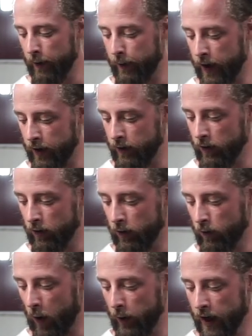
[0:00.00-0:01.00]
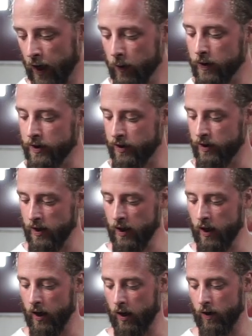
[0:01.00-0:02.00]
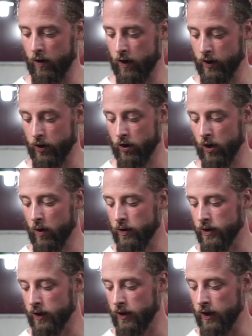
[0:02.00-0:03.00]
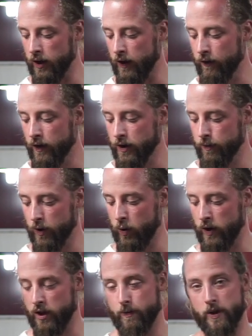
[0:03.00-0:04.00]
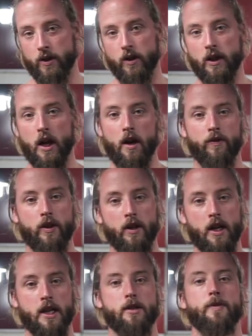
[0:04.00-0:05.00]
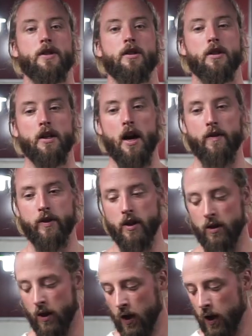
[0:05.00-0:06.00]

But what we kind of want to see here and show is that the difference between specialty coffee and not specialty coffee,